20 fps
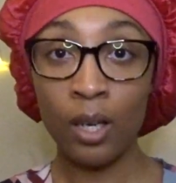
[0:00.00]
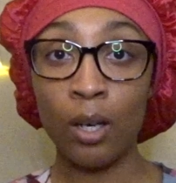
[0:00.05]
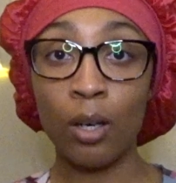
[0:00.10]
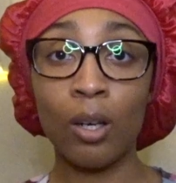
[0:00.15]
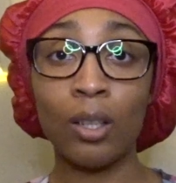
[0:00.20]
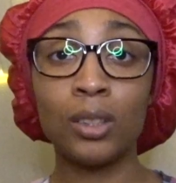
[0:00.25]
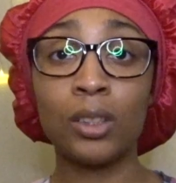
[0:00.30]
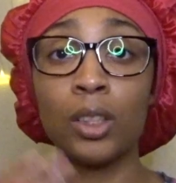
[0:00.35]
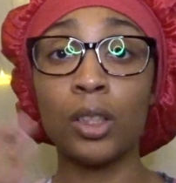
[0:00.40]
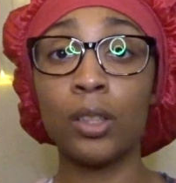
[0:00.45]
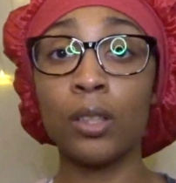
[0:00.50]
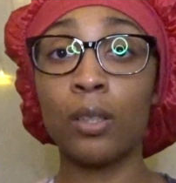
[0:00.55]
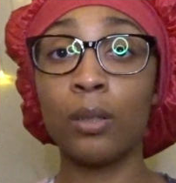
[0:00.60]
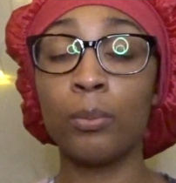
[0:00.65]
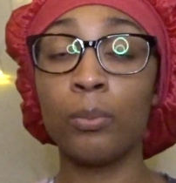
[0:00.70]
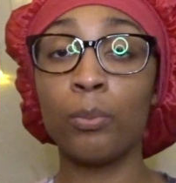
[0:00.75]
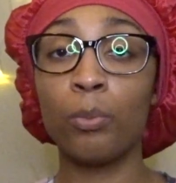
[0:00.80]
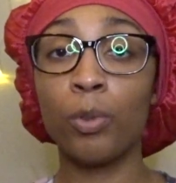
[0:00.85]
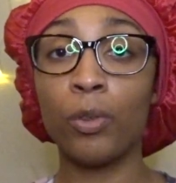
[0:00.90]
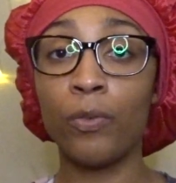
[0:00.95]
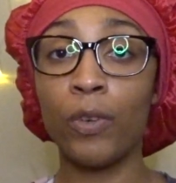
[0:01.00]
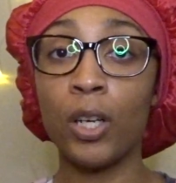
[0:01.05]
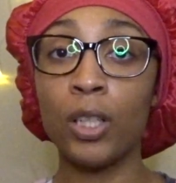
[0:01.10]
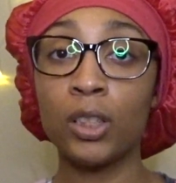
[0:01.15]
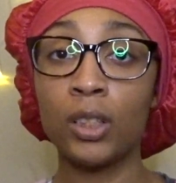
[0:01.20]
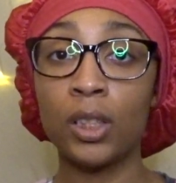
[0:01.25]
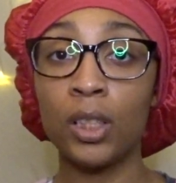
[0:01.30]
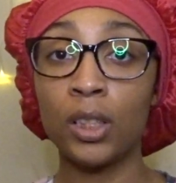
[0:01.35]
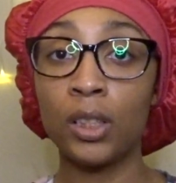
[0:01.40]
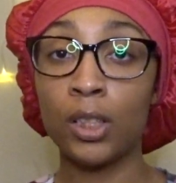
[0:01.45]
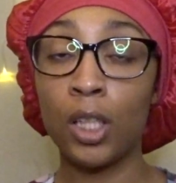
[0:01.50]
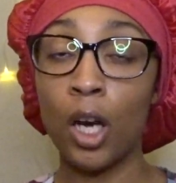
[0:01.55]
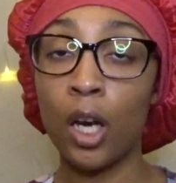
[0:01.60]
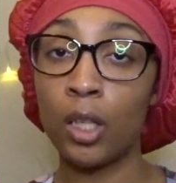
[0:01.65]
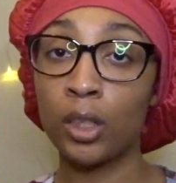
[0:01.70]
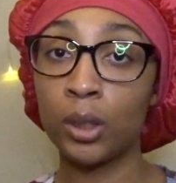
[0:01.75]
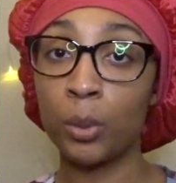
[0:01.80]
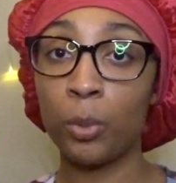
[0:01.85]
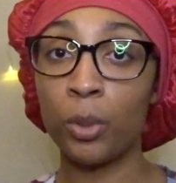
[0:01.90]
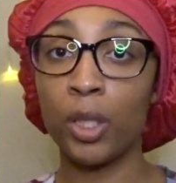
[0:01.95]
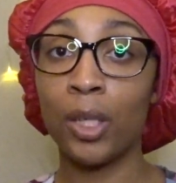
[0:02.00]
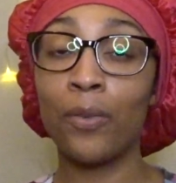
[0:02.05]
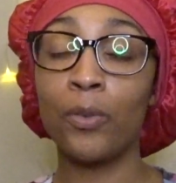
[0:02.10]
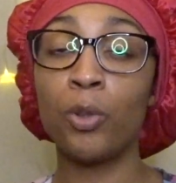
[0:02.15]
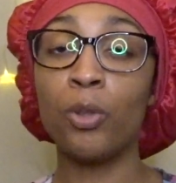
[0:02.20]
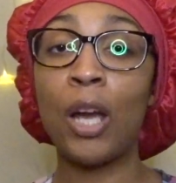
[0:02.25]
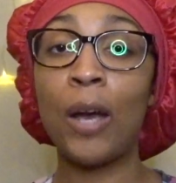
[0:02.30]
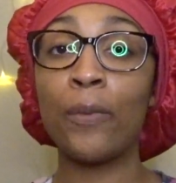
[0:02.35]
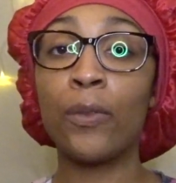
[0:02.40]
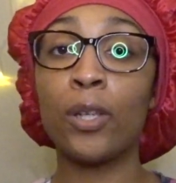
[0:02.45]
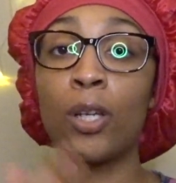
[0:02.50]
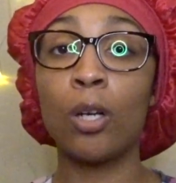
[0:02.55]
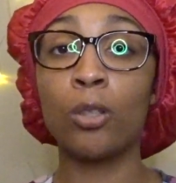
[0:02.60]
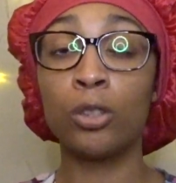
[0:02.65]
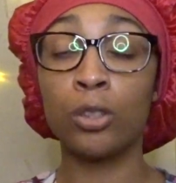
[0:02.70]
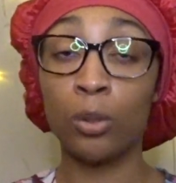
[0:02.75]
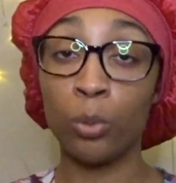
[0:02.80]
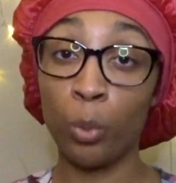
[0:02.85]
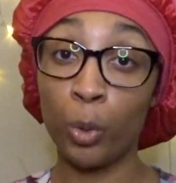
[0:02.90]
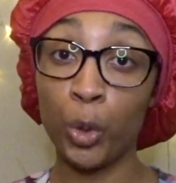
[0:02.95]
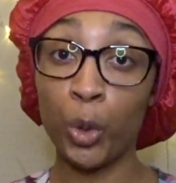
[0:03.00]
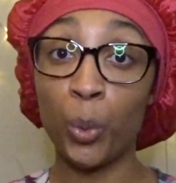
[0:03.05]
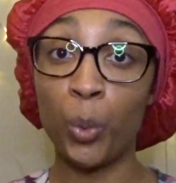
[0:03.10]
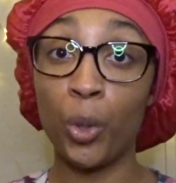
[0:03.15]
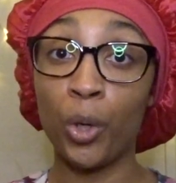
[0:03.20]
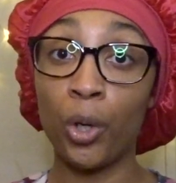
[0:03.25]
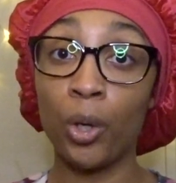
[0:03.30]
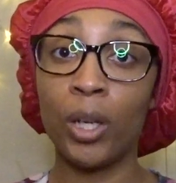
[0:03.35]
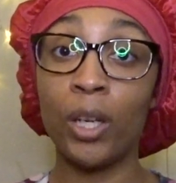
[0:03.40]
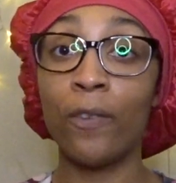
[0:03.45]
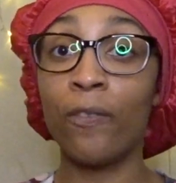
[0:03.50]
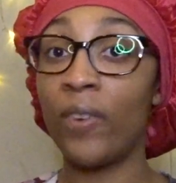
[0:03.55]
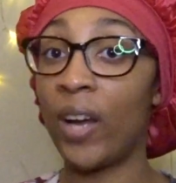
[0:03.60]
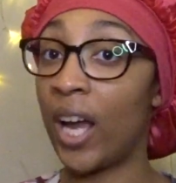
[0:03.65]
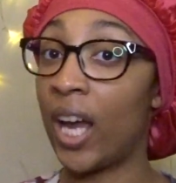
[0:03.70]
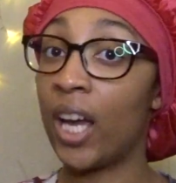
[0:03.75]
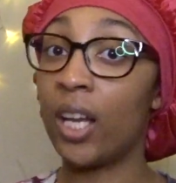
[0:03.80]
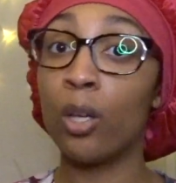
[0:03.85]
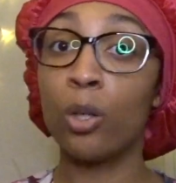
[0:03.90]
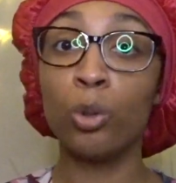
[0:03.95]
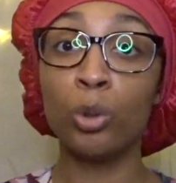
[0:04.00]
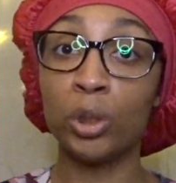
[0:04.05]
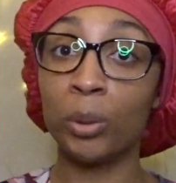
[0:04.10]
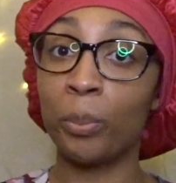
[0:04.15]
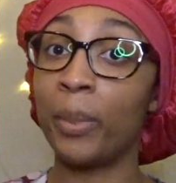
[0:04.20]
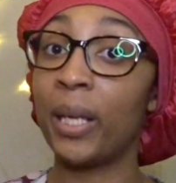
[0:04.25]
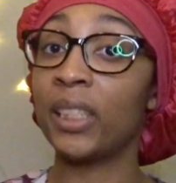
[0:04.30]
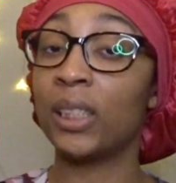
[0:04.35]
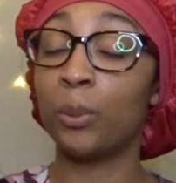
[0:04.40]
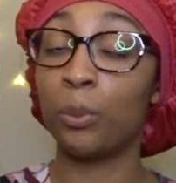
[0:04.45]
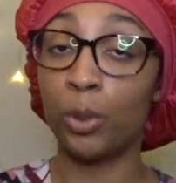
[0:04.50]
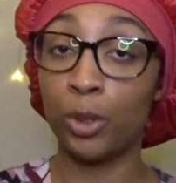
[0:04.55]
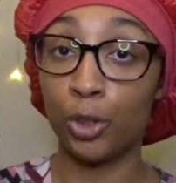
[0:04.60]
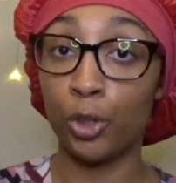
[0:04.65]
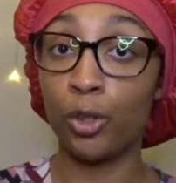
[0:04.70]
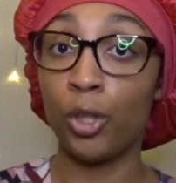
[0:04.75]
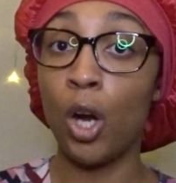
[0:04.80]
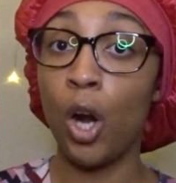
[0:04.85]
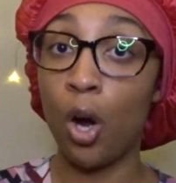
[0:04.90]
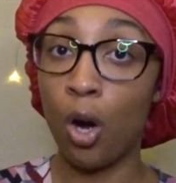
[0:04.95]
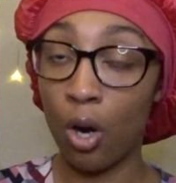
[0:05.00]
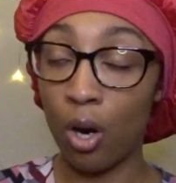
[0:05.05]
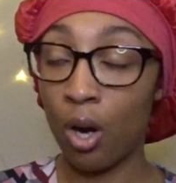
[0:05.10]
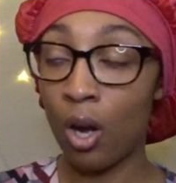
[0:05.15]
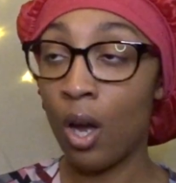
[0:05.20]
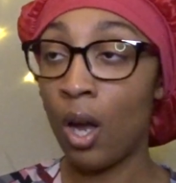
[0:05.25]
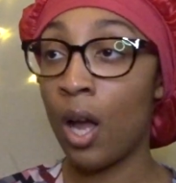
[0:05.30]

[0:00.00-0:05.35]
or to reverse this curse or whatever, you have to go to the real world and find who's messing with your doll.